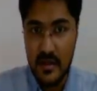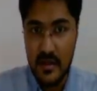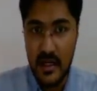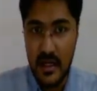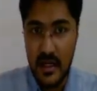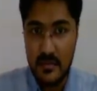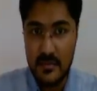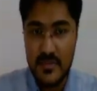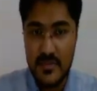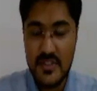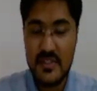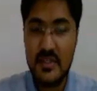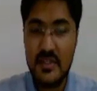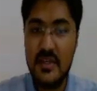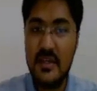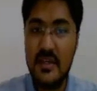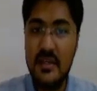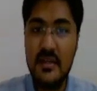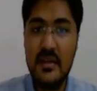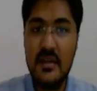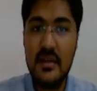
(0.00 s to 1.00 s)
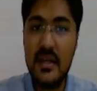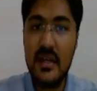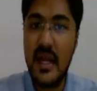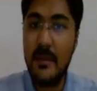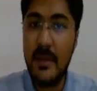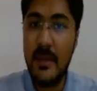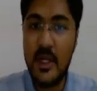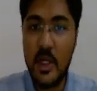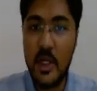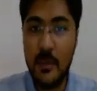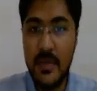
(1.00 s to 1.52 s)
grams in
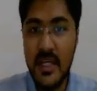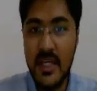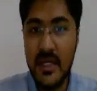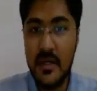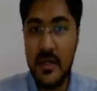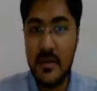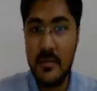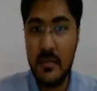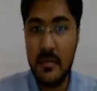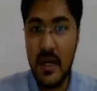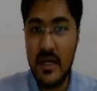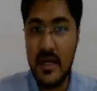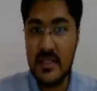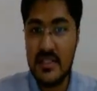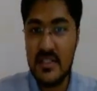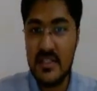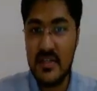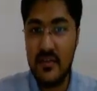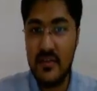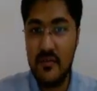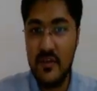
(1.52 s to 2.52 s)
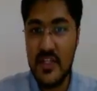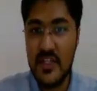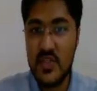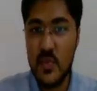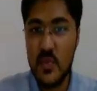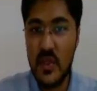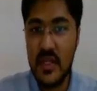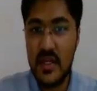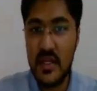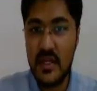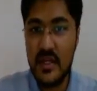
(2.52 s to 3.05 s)
gram atomic mass,
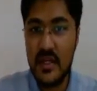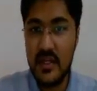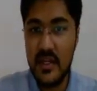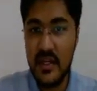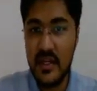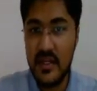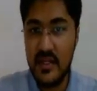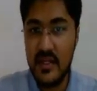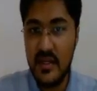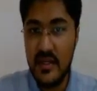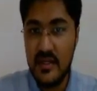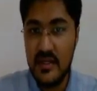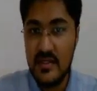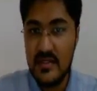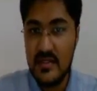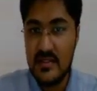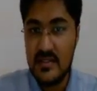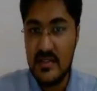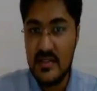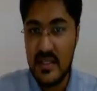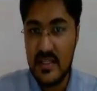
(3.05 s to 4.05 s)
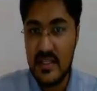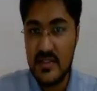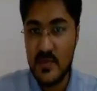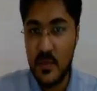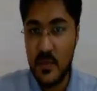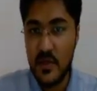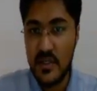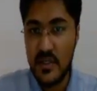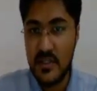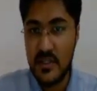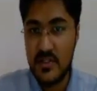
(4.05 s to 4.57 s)
which will contain
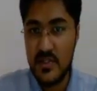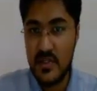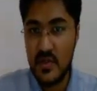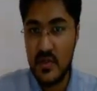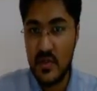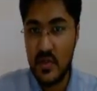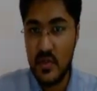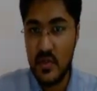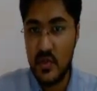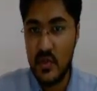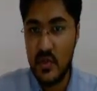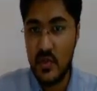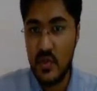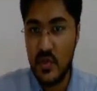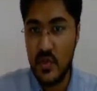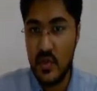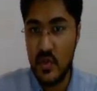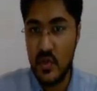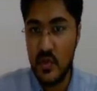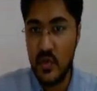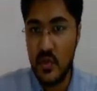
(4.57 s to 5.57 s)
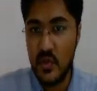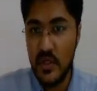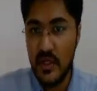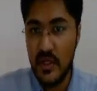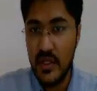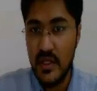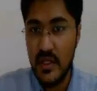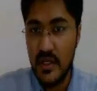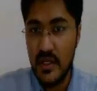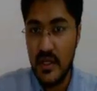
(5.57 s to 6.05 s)
6.022